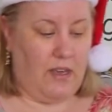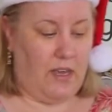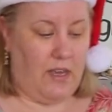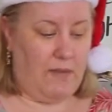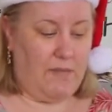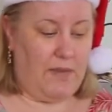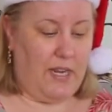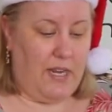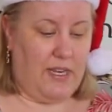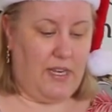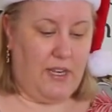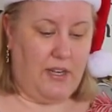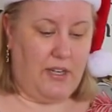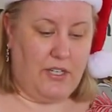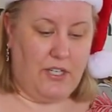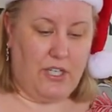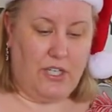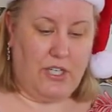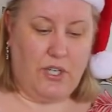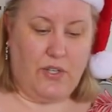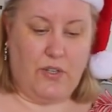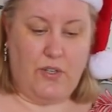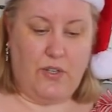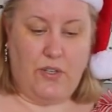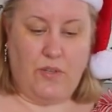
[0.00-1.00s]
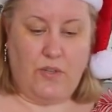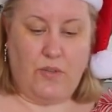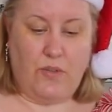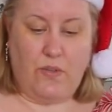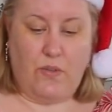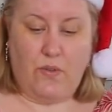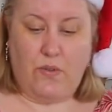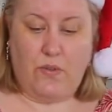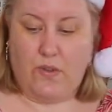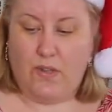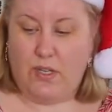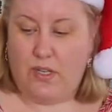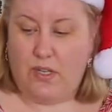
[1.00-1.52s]
I'm now going to show
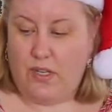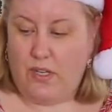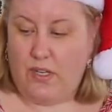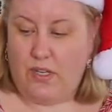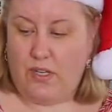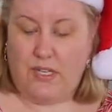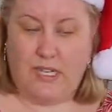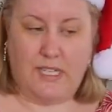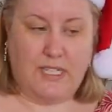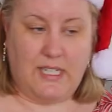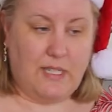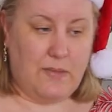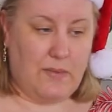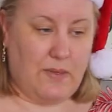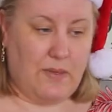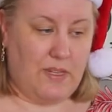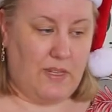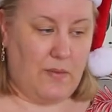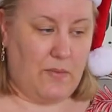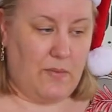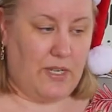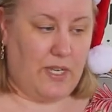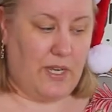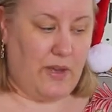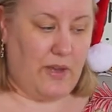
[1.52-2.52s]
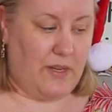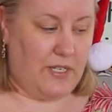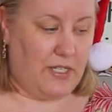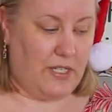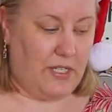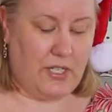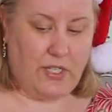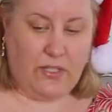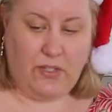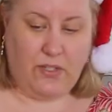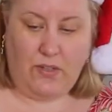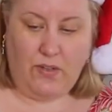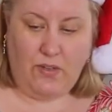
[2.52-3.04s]
you the next one that we're going
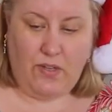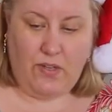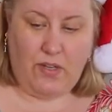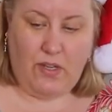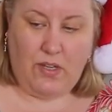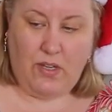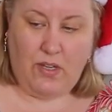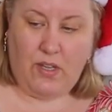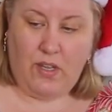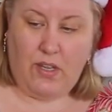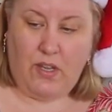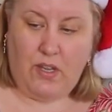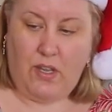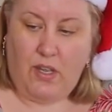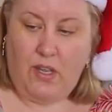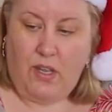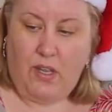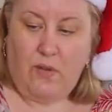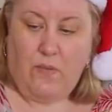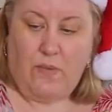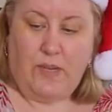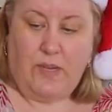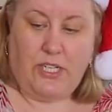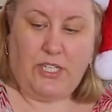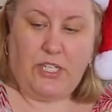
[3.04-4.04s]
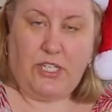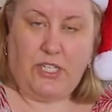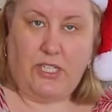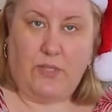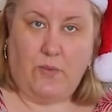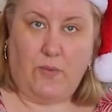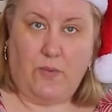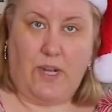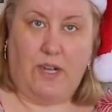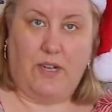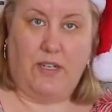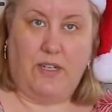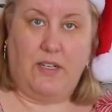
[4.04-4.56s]
to do, which is
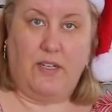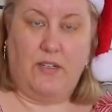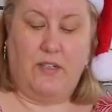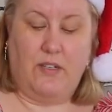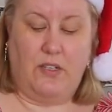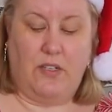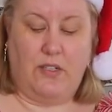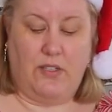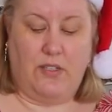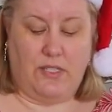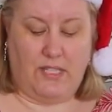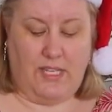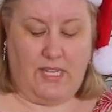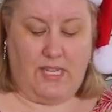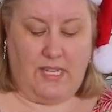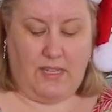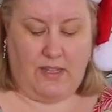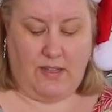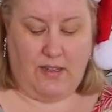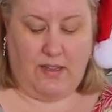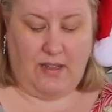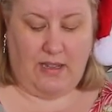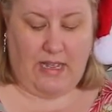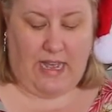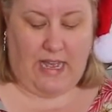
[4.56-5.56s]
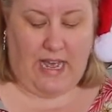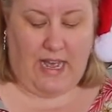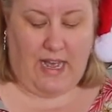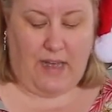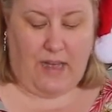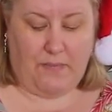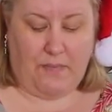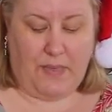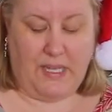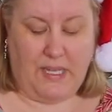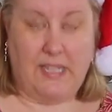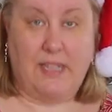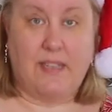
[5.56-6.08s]
one using
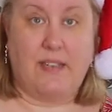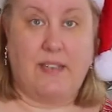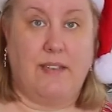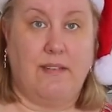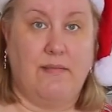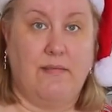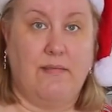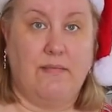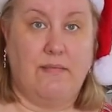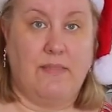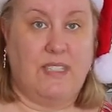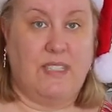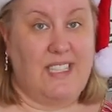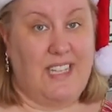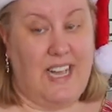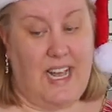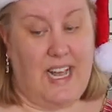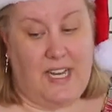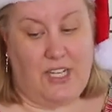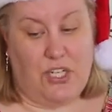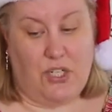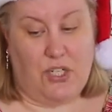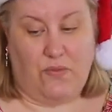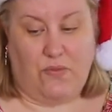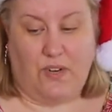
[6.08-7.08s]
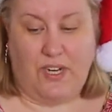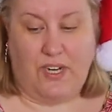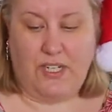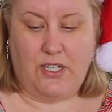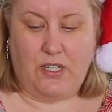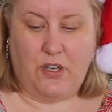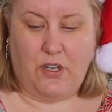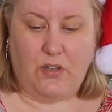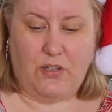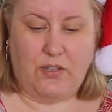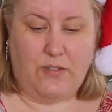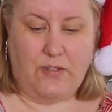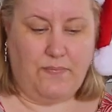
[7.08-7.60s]
our pink/red
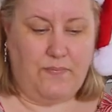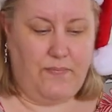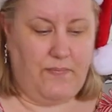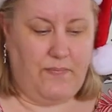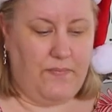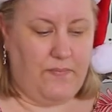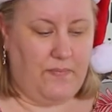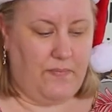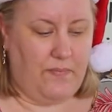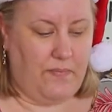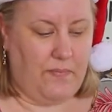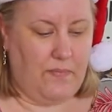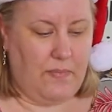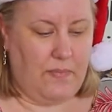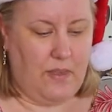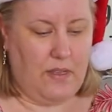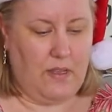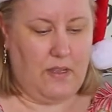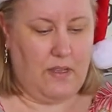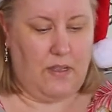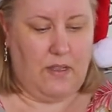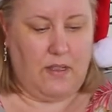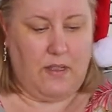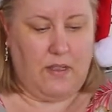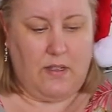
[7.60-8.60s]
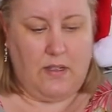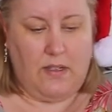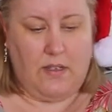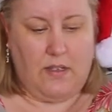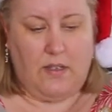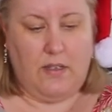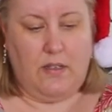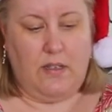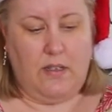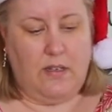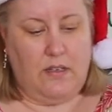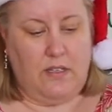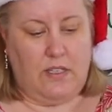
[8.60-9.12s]
cotton.
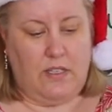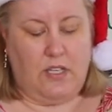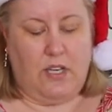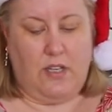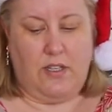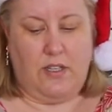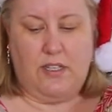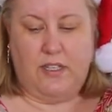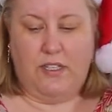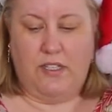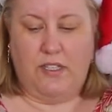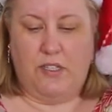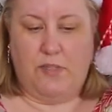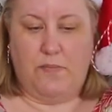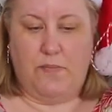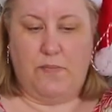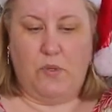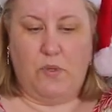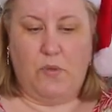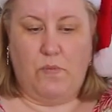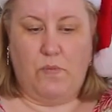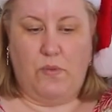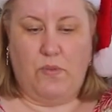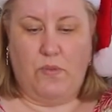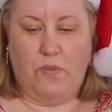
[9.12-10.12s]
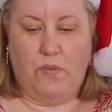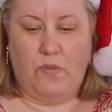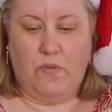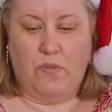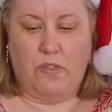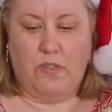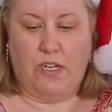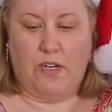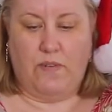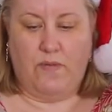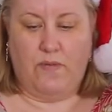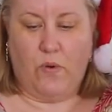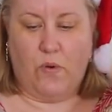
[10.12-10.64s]
So this is a bauble
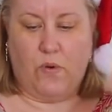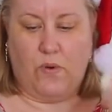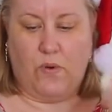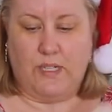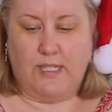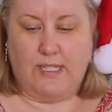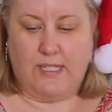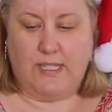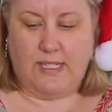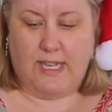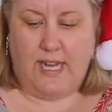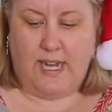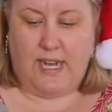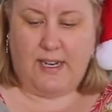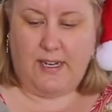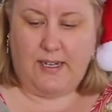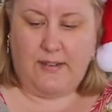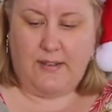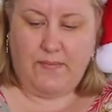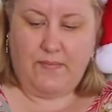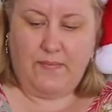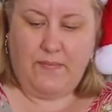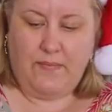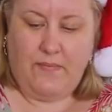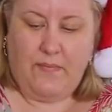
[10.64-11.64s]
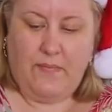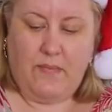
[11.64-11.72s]
that I've already started.